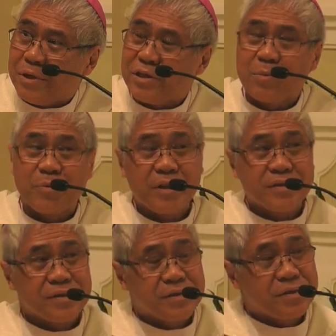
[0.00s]
My dear
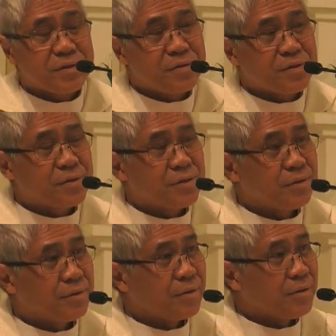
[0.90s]
brothers and
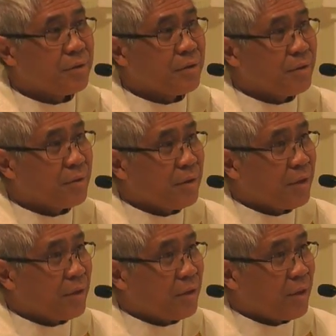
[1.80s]
sisters,
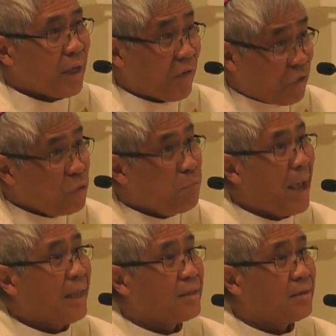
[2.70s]
have you
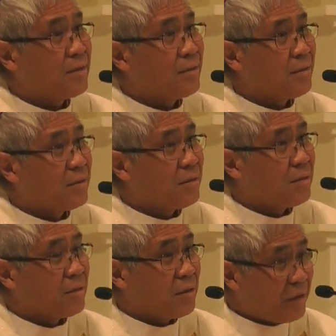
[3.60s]
met
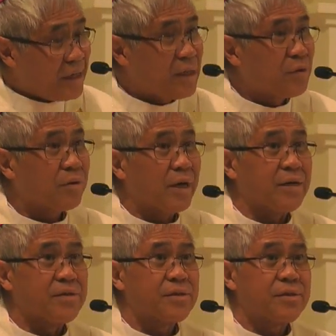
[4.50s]
the risen
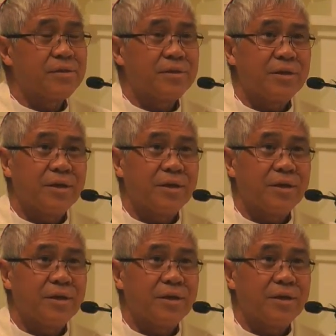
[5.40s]
Christ?